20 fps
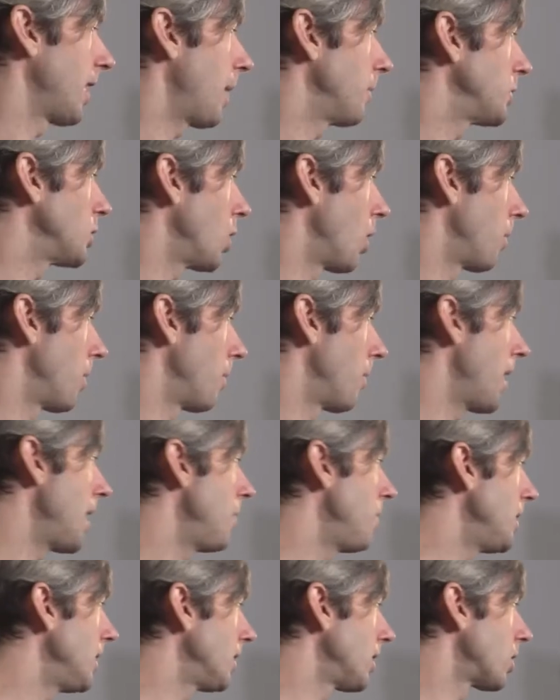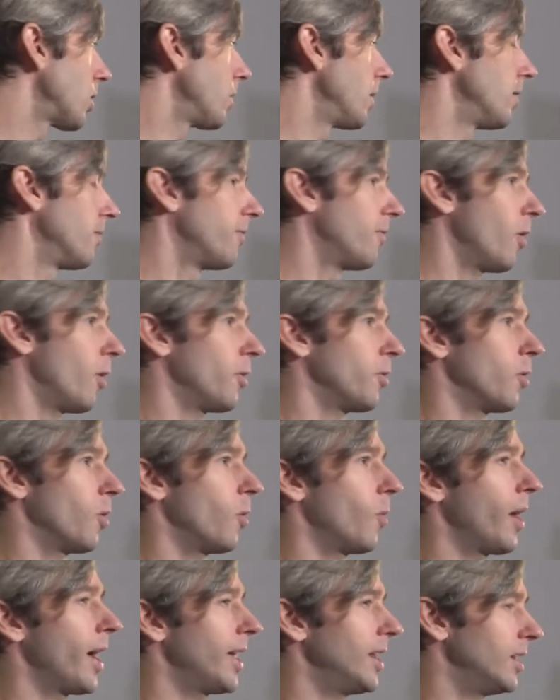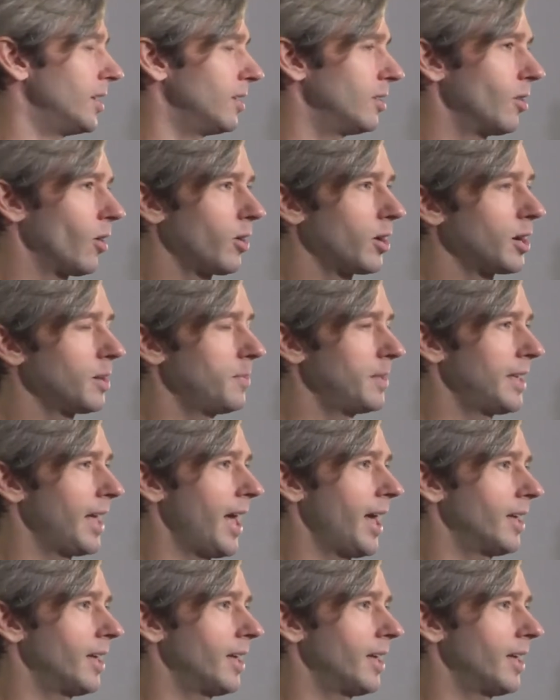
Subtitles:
laptop, it may be a little bit further away and you're not going to be